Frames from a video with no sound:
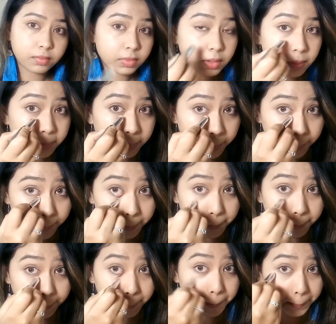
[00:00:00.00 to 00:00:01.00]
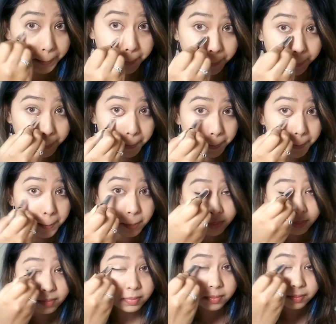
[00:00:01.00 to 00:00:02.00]
Then I'm applying
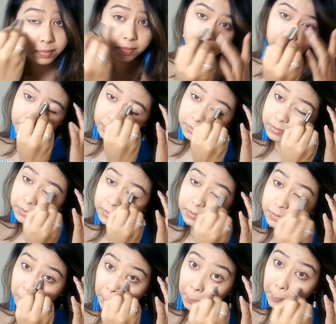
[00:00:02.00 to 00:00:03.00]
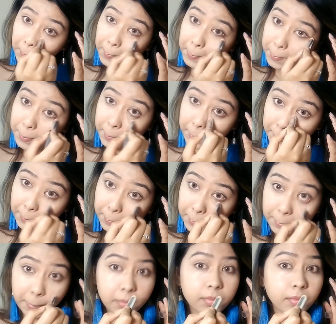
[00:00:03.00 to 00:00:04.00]
concealer to my under eyes,
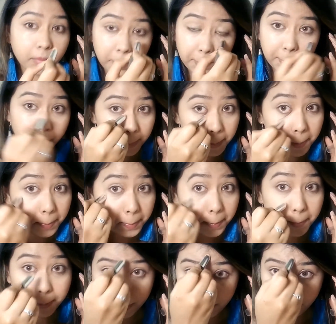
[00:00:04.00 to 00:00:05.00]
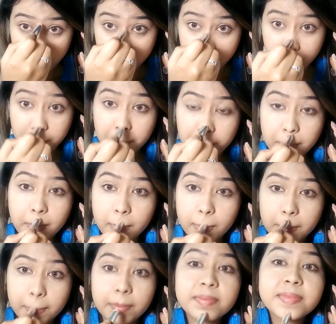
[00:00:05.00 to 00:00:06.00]
lids, forehead,
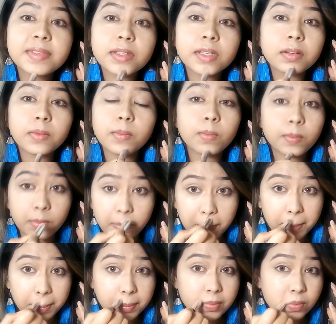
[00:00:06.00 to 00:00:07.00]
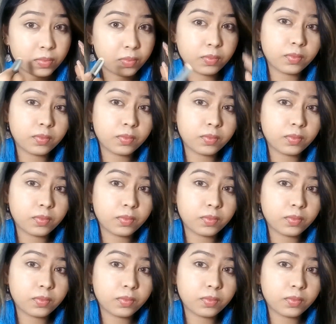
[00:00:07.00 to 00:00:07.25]
bridge of my nose, cupid's